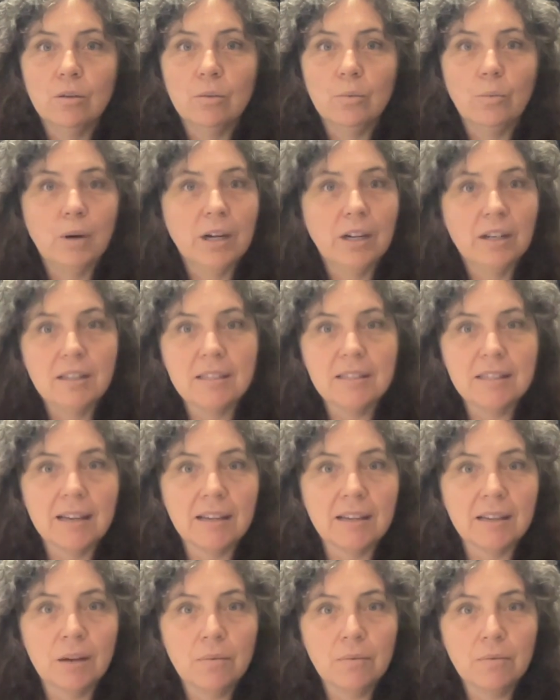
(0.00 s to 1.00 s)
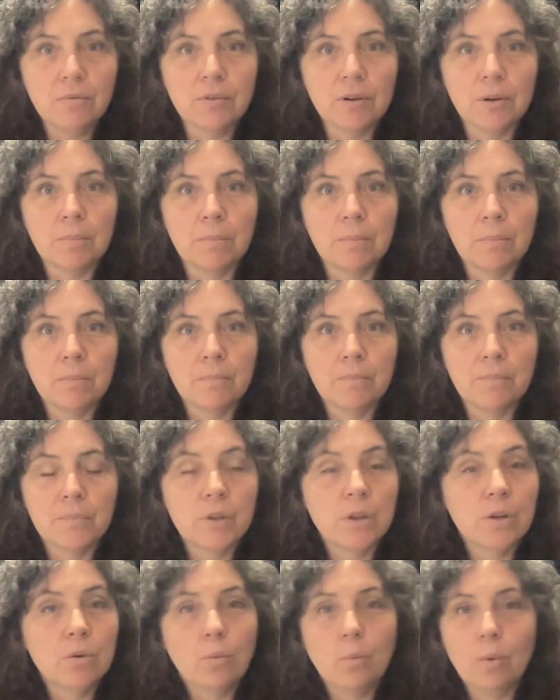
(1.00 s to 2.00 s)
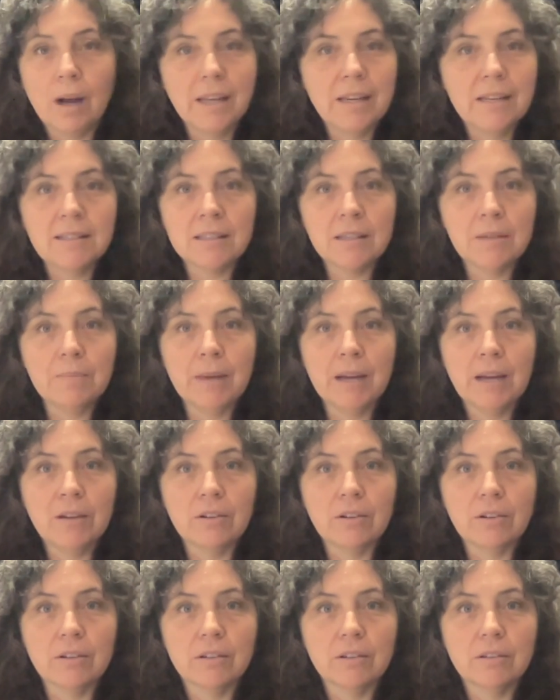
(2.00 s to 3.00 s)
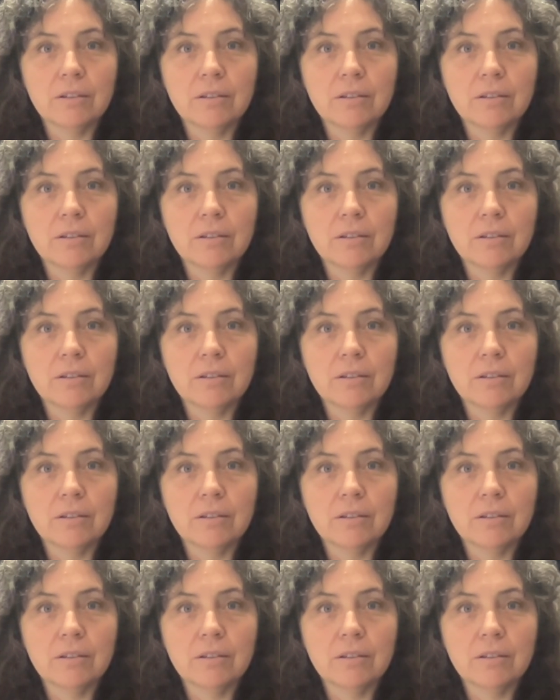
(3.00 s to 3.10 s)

Where does that come from? Why does it matter?